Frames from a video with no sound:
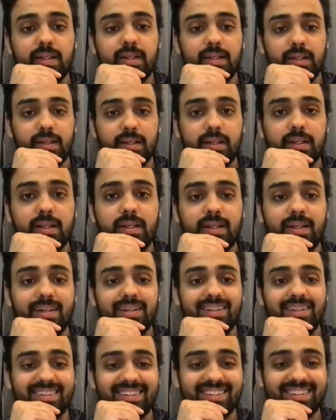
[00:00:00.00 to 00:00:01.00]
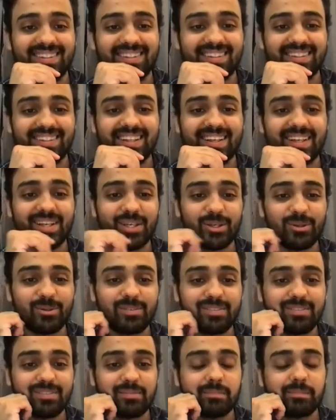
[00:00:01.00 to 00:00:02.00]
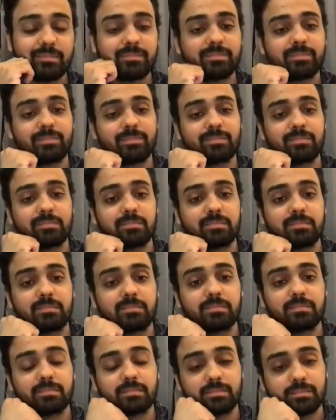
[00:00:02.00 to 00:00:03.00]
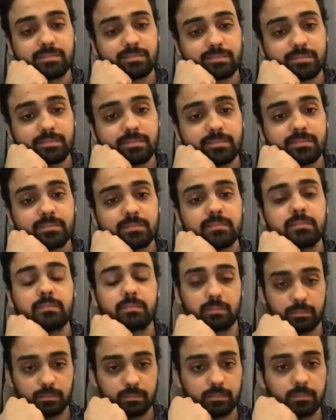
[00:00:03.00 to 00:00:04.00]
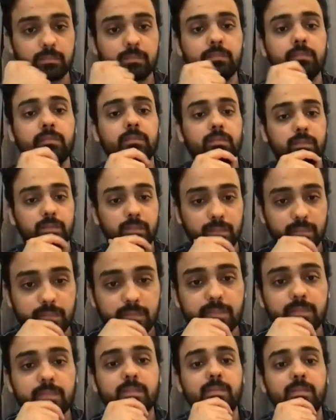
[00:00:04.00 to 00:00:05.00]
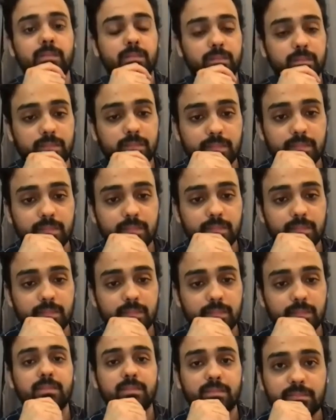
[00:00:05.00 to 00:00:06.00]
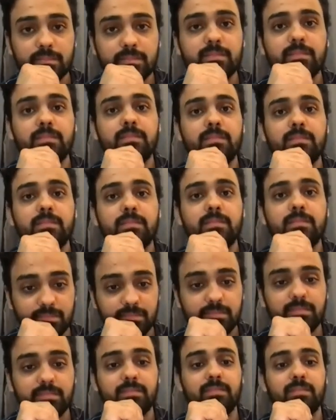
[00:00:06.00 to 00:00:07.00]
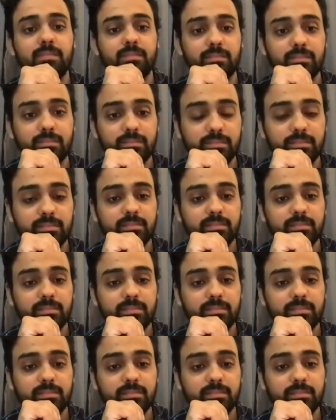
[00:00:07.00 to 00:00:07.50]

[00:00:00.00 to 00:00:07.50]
(silent)